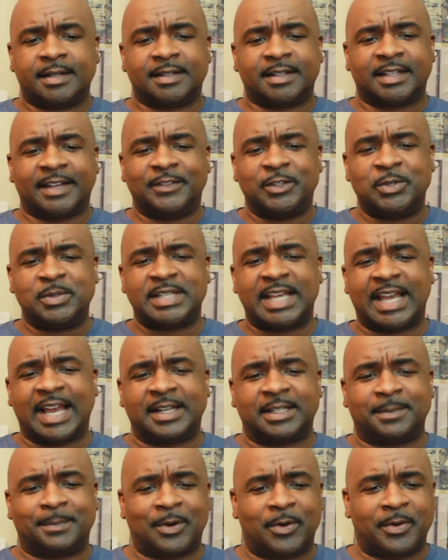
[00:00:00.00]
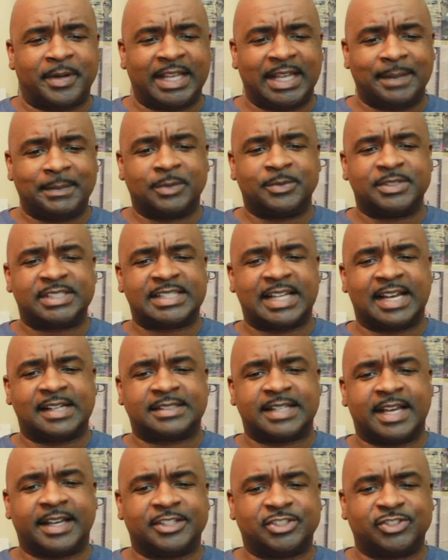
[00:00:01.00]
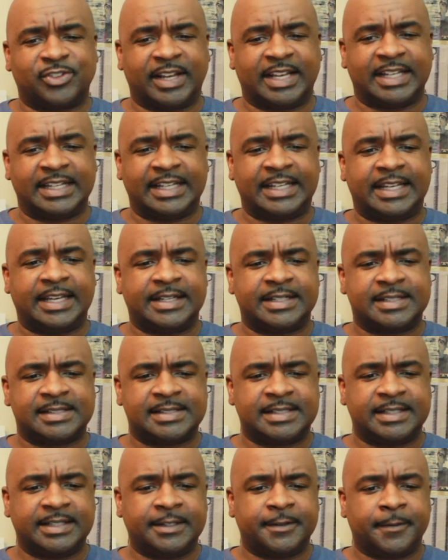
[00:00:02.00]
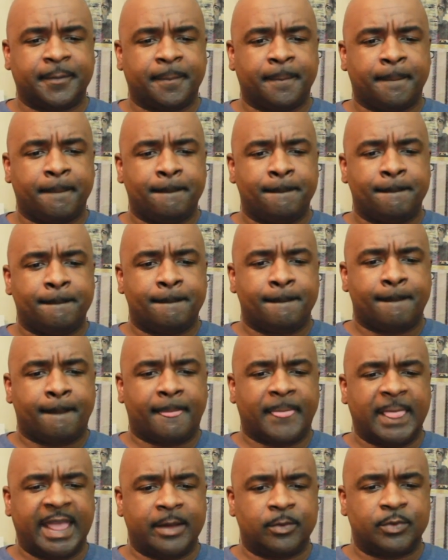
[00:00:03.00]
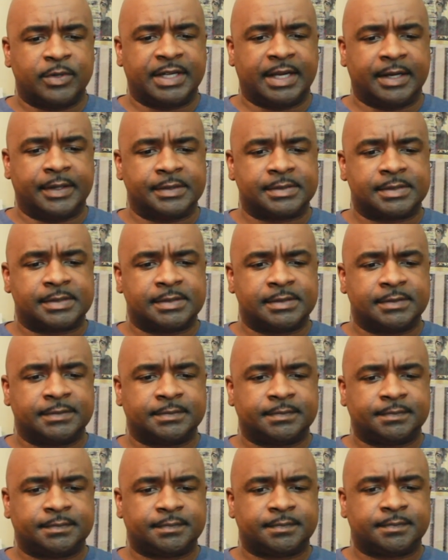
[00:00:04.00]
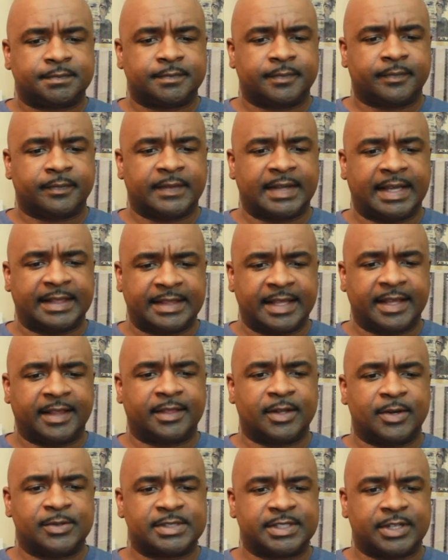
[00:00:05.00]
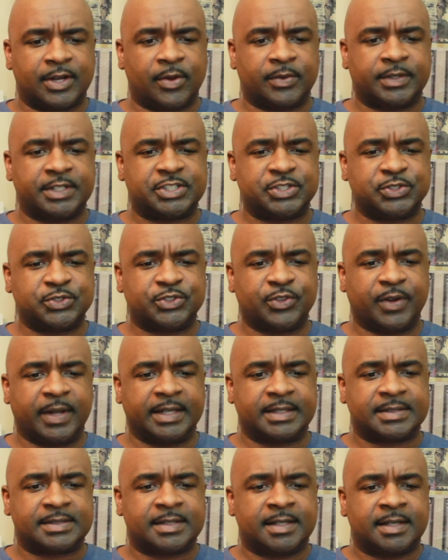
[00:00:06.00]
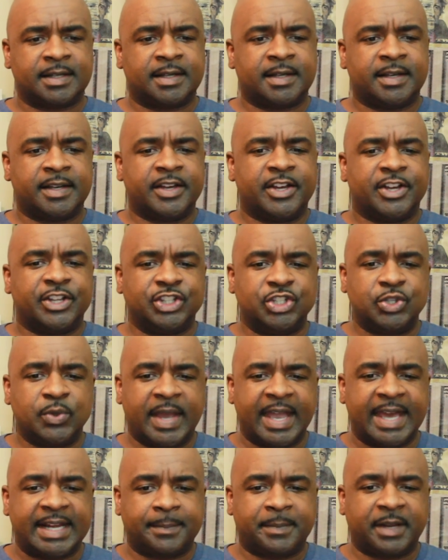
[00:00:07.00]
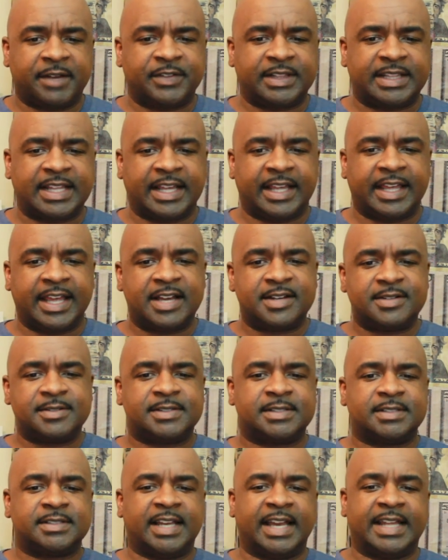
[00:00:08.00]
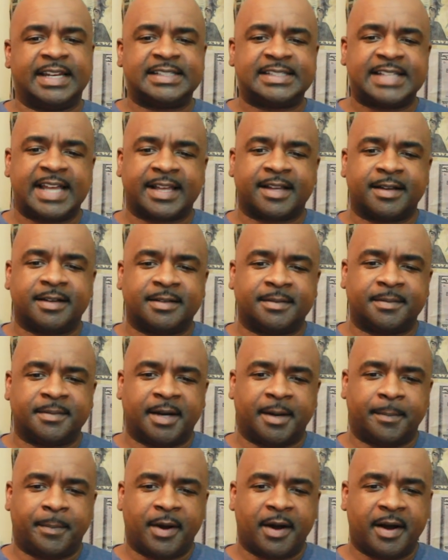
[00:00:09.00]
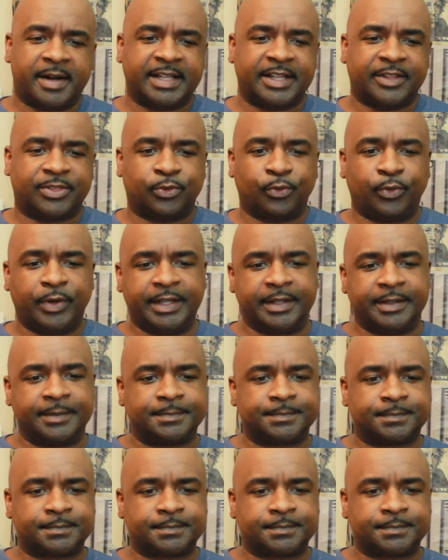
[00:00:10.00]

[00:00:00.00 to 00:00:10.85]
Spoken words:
if you take out the Bohemian, which sounds like you're drinking the Hennessy, and what else? I think those are the only two drinks. You add up everything else, and it's like a party of three.